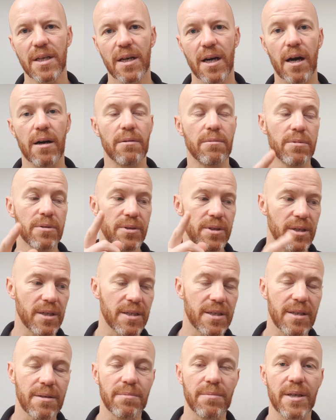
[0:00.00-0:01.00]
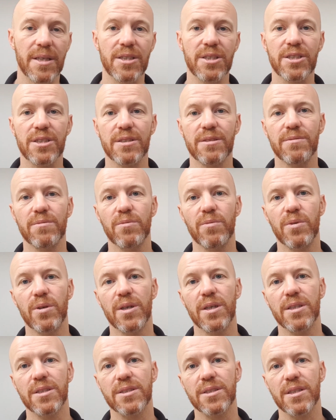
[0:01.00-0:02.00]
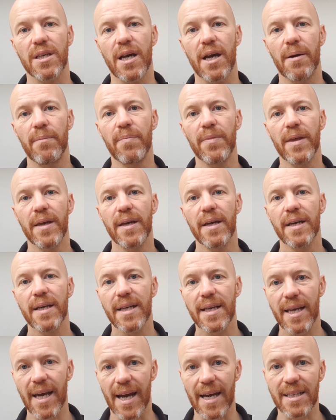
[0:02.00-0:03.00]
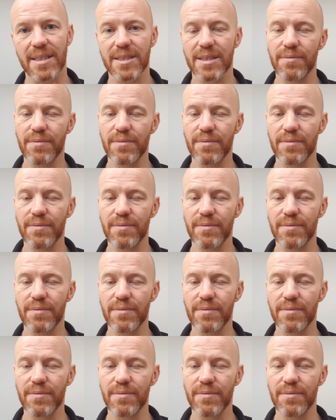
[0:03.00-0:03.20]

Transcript: One thing I didn't mention was cats.